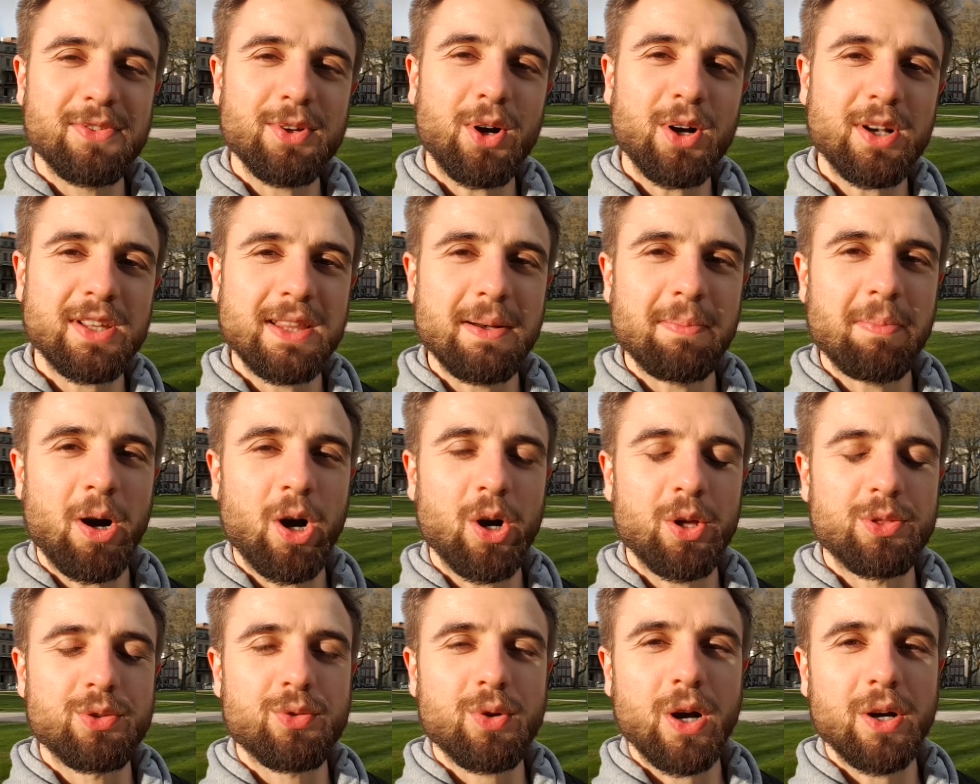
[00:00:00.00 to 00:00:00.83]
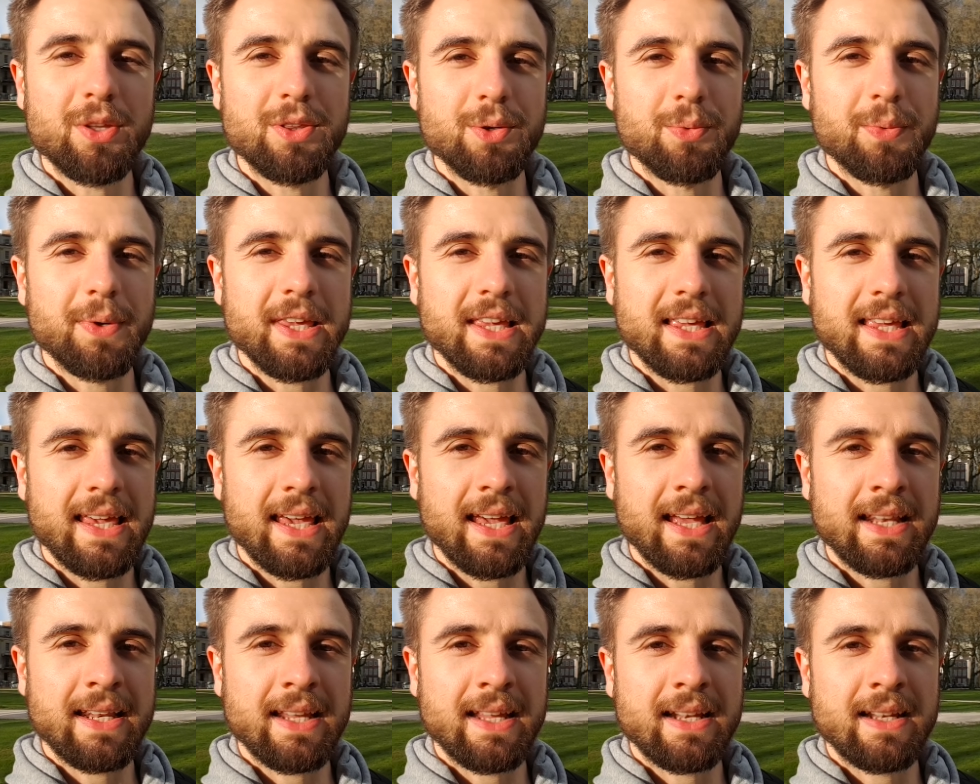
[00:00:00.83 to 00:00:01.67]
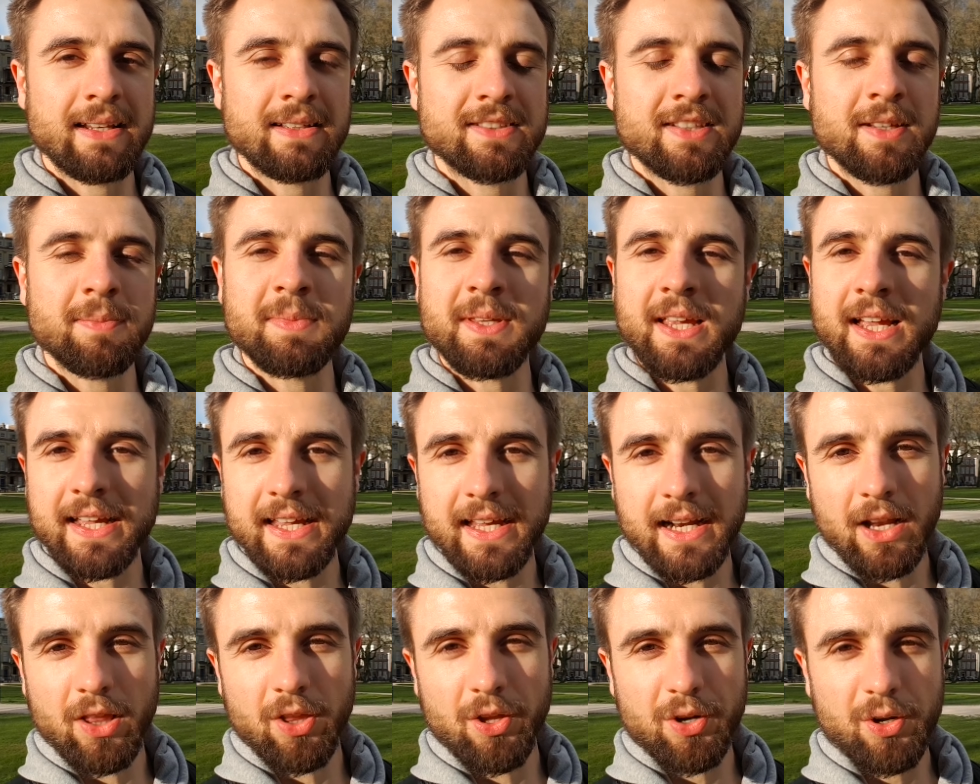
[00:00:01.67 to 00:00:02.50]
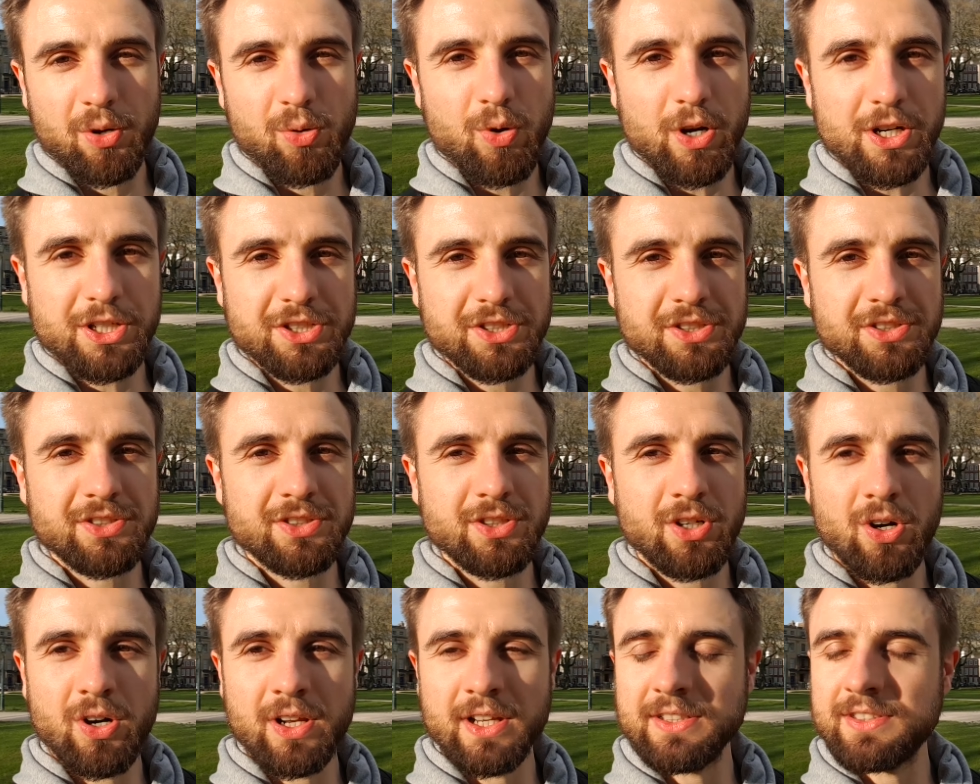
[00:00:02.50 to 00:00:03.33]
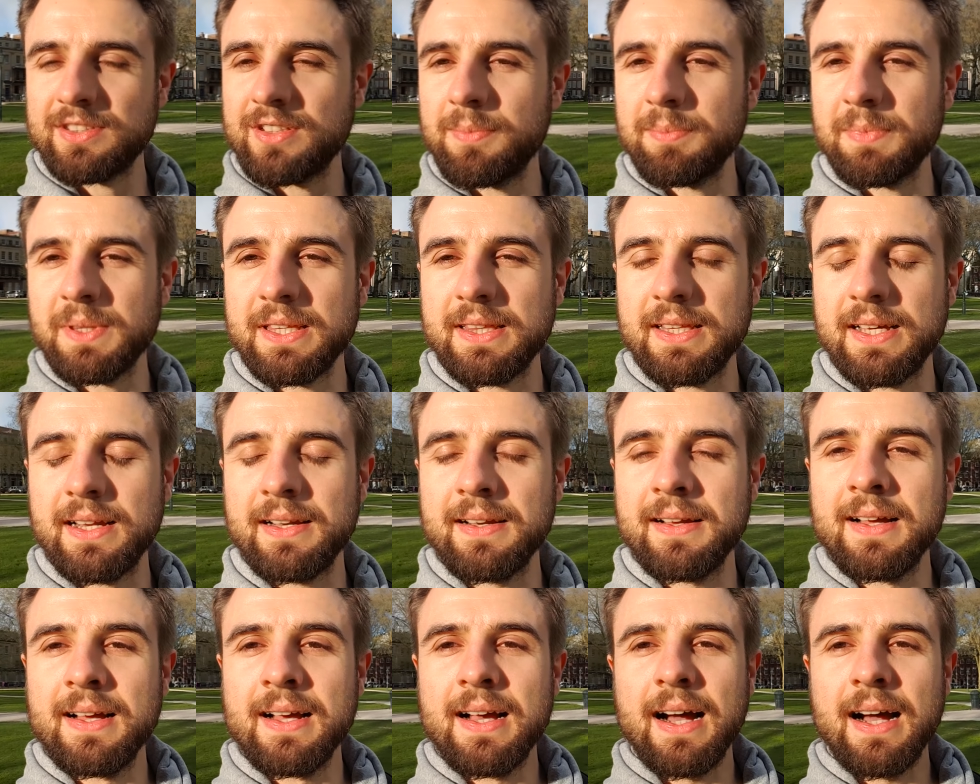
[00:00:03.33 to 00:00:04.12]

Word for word: talked about throughout the weekend and something I get a lot of questions on and something that